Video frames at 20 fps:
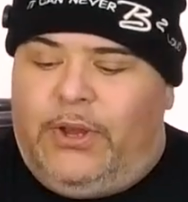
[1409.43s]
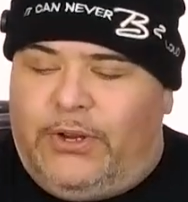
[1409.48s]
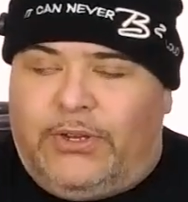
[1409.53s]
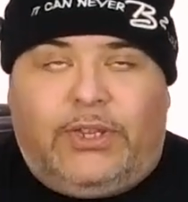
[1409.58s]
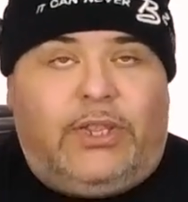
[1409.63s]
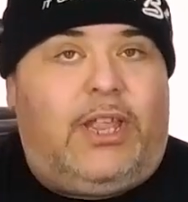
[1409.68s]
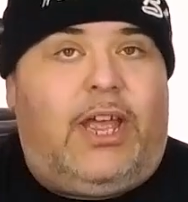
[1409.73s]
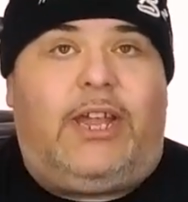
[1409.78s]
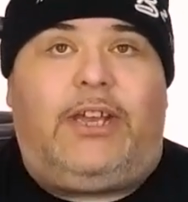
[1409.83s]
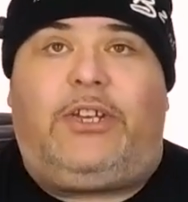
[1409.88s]

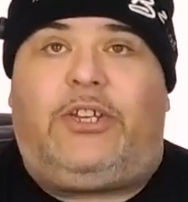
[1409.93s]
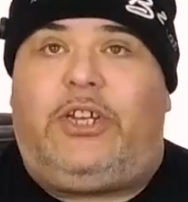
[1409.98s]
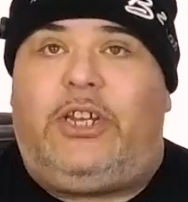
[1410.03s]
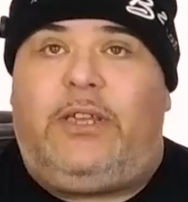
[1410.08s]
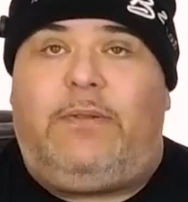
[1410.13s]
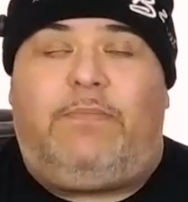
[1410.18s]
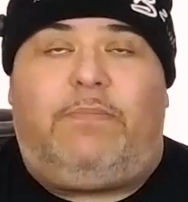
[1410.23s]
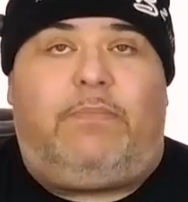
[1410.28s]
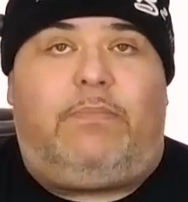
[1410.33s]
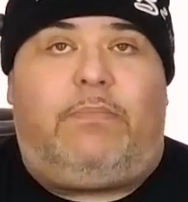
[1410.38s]
There's a lot
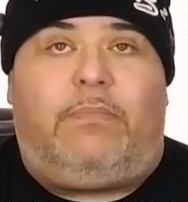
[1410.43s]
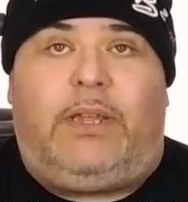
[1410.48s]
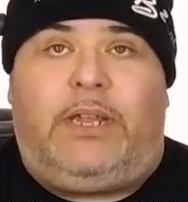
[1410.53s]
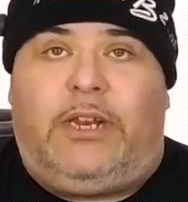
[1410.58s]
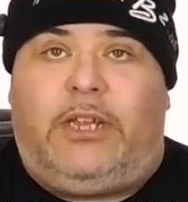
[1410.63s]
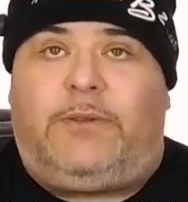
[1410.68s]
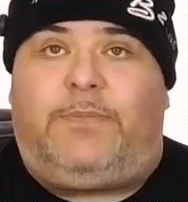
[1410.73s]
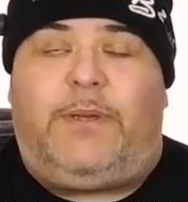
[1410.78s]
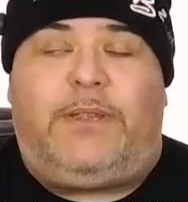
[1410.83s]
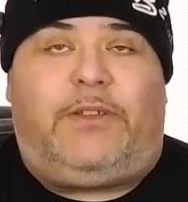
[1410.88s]
of cheap,
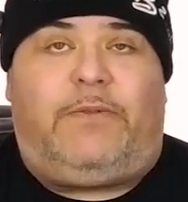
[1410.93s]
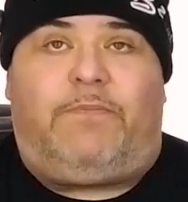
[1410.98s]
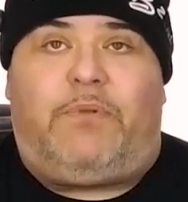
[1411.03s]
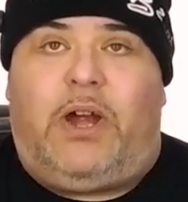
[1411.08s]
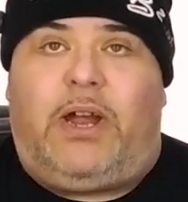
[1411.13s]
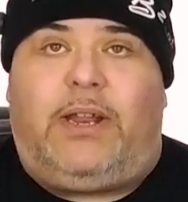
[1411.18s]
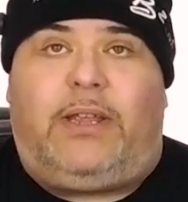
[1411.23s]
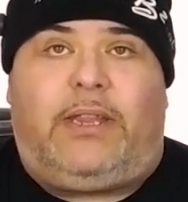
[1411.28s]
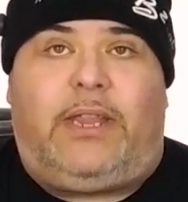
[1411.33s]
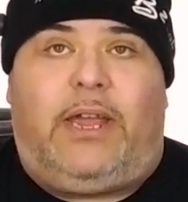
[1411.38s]

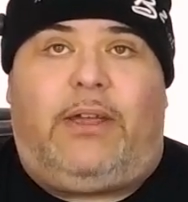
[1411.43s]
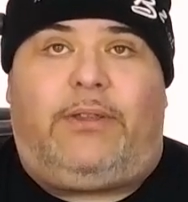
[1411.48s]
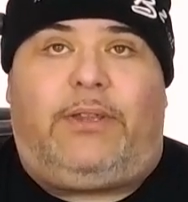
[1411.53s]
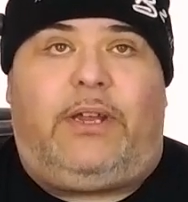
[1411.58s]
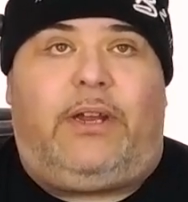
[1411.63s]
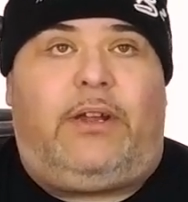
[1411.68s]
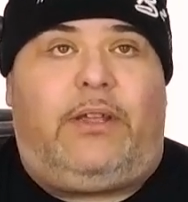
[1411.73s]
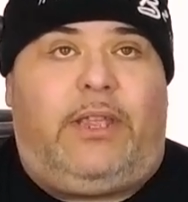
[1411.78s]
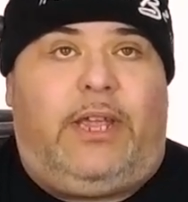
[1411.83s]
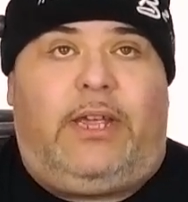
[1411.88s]
inexpensive product
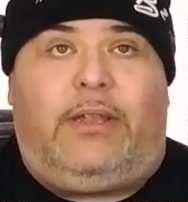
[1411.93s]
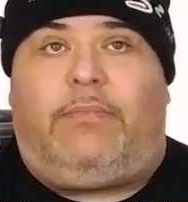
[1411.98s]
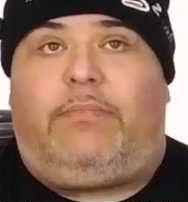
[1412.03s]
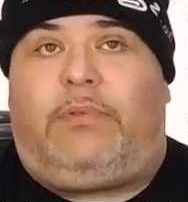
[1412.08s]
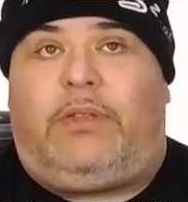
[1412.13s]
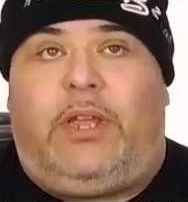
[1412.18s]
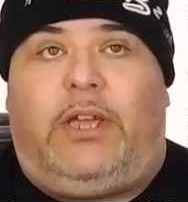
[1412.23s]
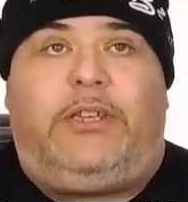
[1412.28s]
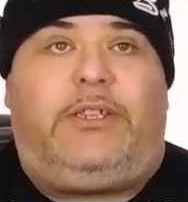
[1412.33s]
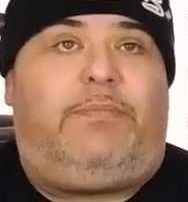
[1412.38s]
out there
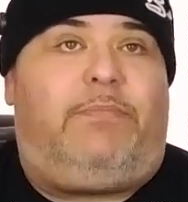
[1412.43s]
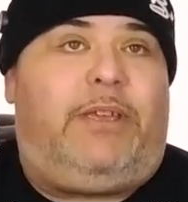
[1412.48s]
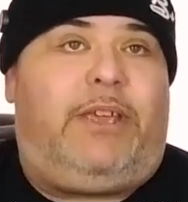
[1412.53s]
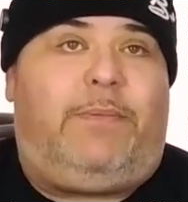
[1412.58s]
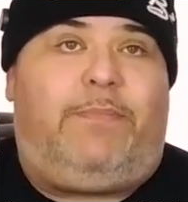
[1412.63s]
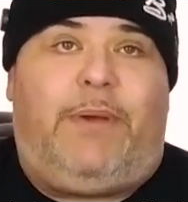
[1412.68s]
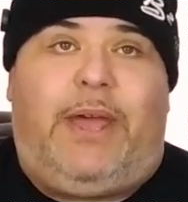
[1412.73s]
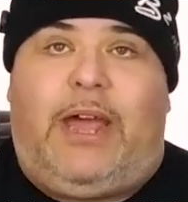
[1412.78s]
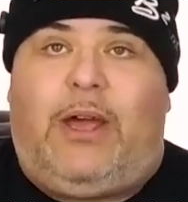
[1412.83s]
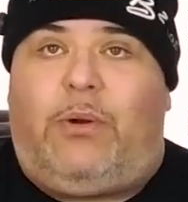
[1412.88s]
that does
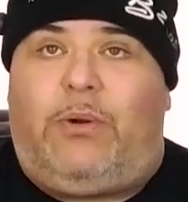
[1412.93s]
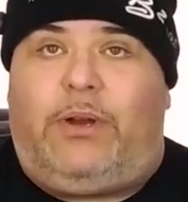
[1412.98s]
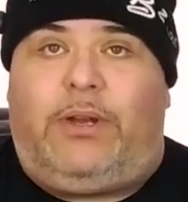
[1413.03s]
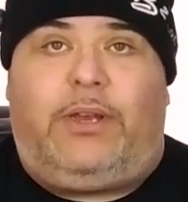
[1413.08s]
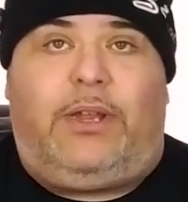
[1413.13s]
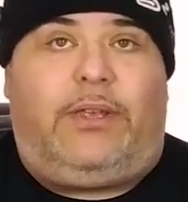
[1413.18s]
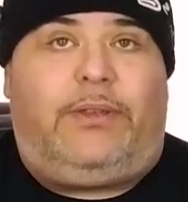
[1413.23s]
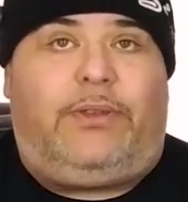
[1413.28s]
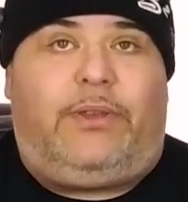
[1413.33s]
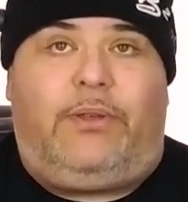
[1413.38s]
make
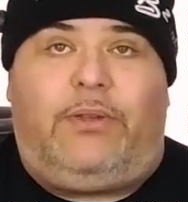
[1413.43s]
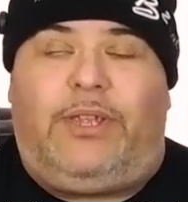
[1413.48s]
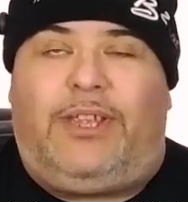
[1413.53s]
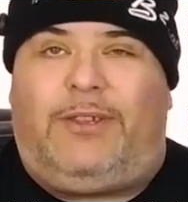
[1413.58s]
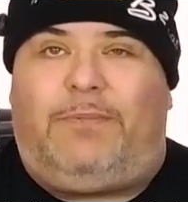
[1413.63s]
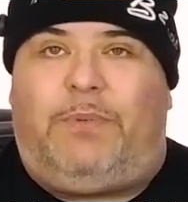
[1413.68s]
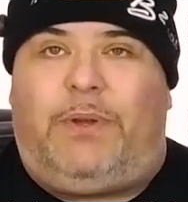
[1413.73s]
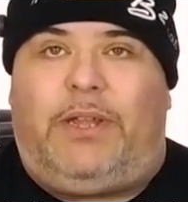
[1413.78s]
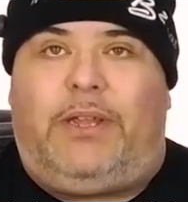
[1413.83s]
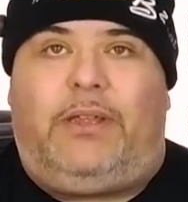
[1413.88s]
power, does
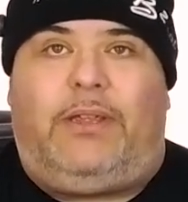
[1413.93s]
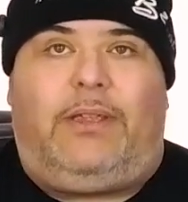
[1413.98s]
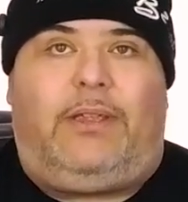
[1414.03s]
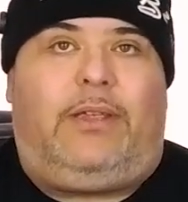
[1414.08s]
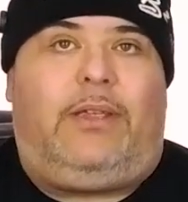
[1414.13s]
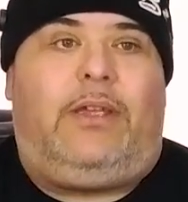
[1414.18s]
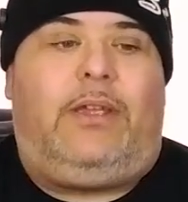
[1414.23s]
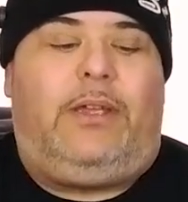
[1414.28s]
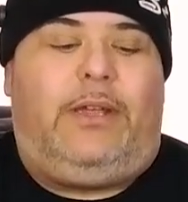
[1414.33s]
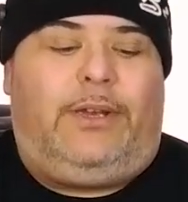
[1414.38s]
do this,
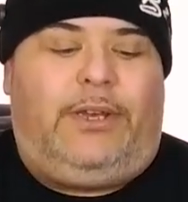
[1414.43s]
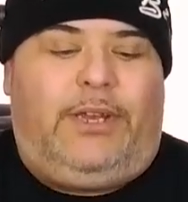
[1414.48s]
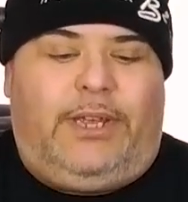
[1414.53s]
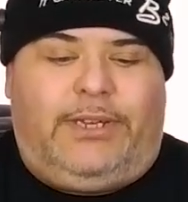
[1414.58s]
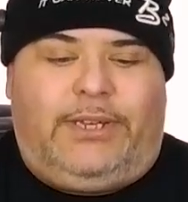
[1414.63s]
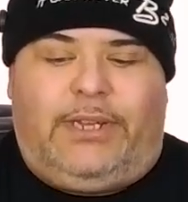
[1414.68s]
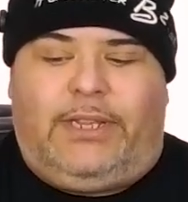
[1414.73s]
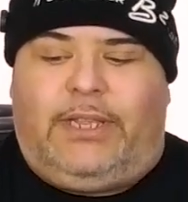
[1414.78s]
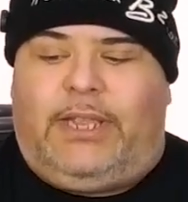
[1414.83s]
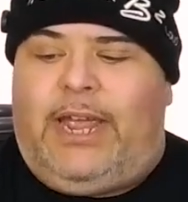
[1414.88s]
but
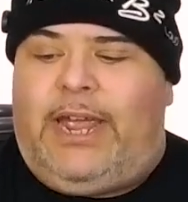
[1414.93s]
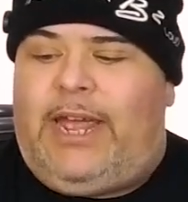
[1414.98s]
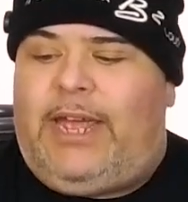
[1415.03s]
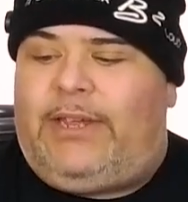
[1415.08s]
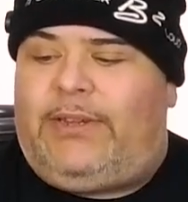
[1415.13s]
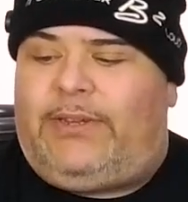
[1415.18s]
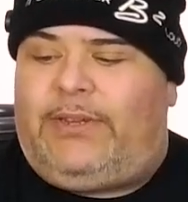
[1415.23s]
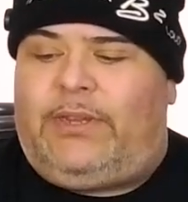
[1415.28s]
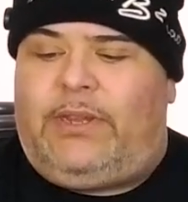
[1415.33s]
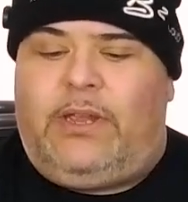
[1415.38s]
does it
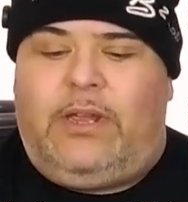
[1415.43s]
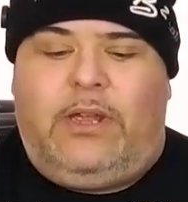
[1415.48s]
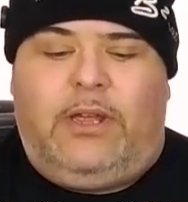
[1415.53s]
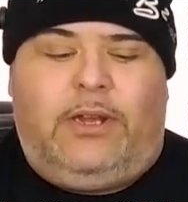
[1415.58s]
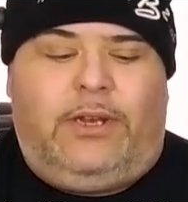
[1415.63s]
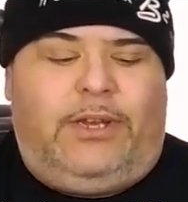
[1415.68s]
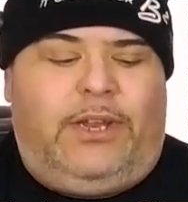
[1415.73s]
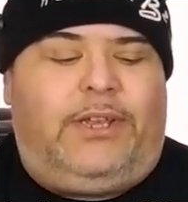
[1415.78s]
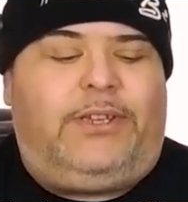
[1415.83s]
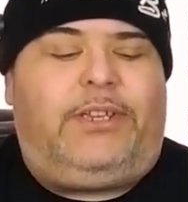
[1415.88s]
last?
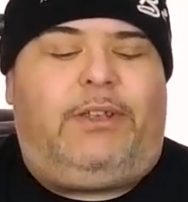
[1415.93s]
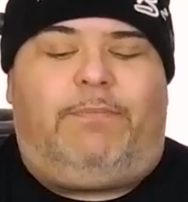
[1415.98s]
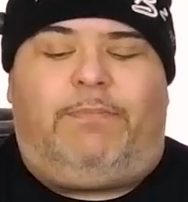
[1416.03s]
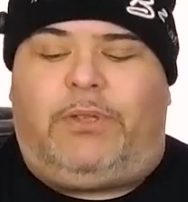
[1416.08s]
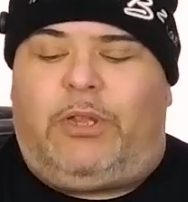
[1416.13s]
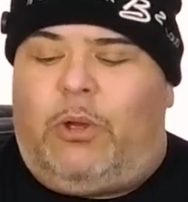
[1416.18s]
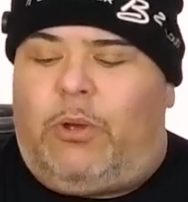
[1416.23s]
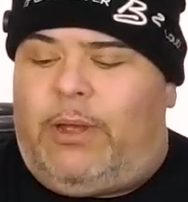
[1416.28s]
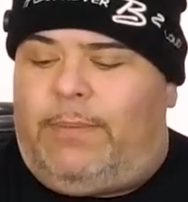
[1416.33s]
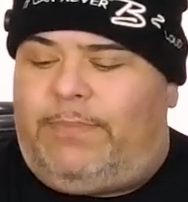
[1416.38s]
Does
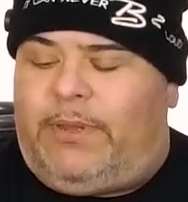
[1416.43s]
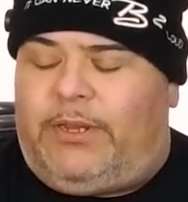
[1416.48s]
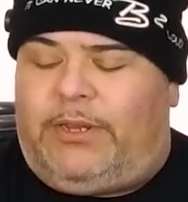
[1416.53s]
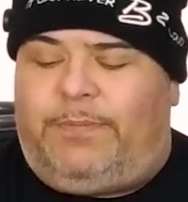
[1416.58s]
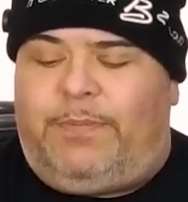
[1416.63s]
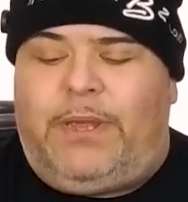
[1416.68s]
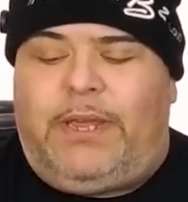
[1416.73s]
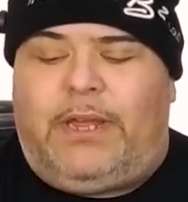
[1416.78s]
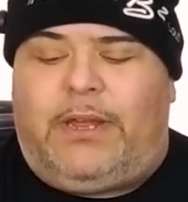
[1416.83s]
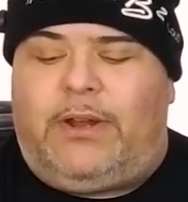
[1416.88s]
it blow up
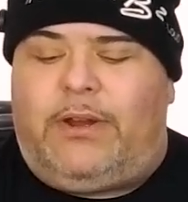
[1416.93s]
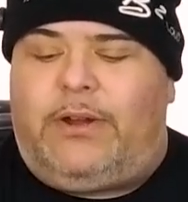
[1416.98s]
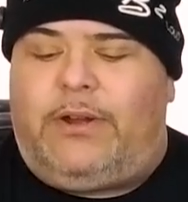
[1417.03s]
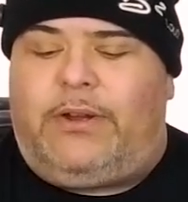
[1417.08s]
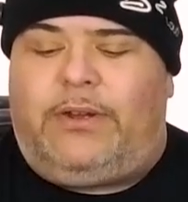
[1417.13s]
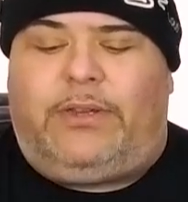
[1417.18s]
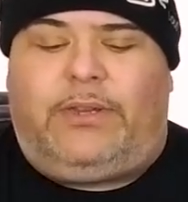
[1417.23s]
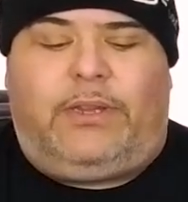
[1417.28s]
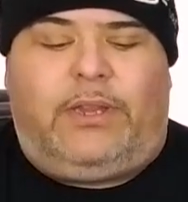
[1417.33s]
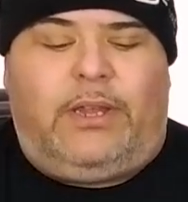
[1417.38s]
the
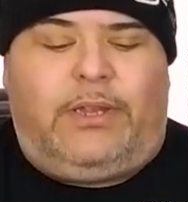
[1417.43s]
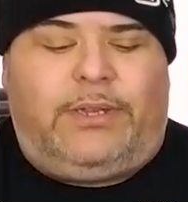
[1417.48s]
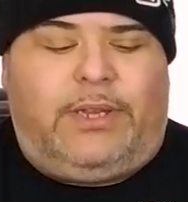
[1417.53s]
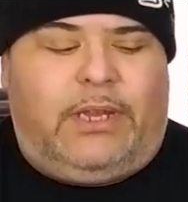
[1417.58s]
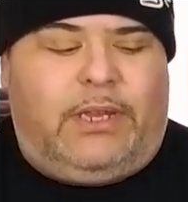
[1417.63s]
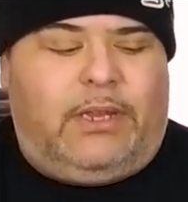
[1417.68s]
speakers?